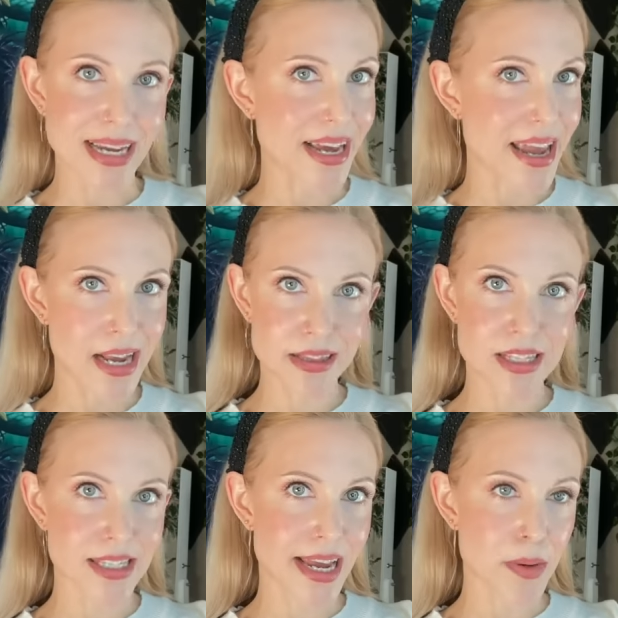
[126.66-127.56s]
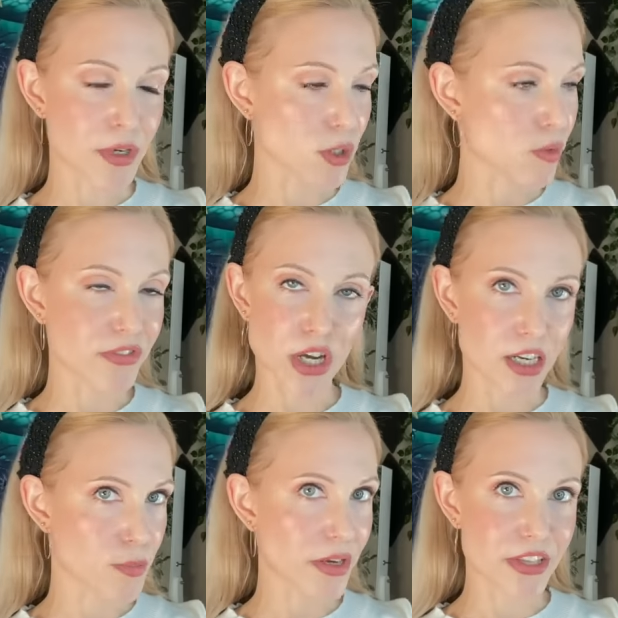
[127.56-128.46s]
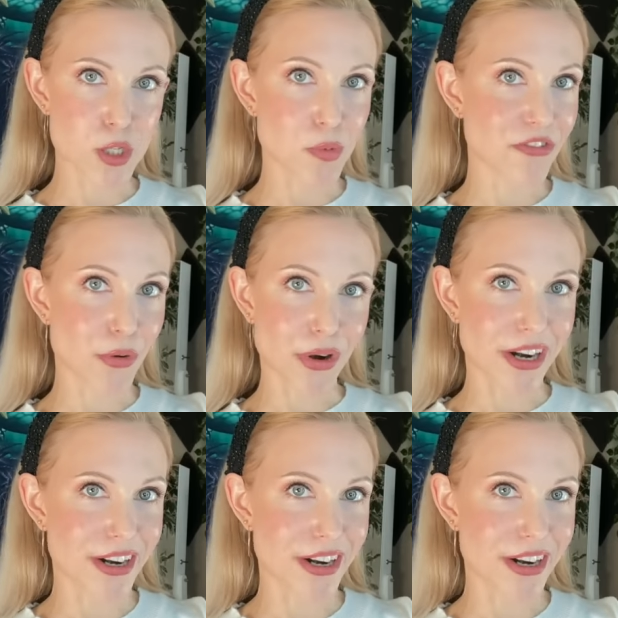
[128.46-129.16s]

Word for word: I, hate the scammers. We've talked about this before.